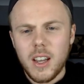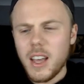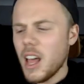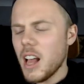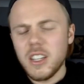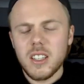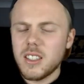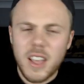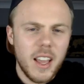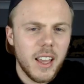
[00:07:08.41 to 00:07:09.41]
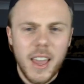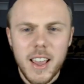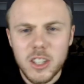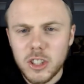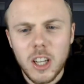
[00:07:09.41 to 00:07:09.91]
And I just think
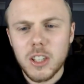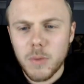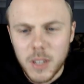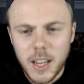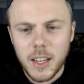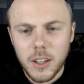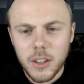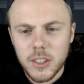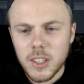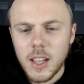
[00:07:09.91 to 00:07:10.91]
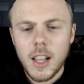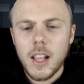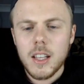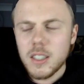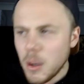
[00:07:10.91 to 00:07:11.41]
it's just ridiculous.
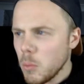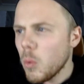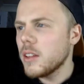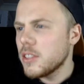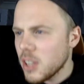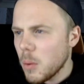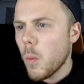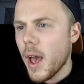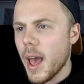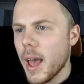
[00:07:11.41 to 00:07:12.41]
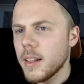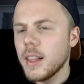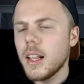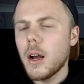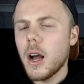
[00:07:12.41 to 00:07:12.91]
Someone somewhere
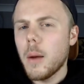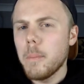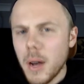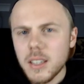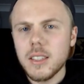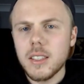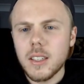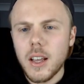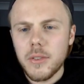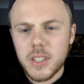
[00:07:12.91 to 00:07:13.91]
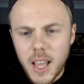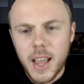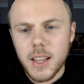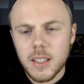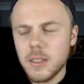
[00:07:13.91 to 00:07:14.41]
must have said,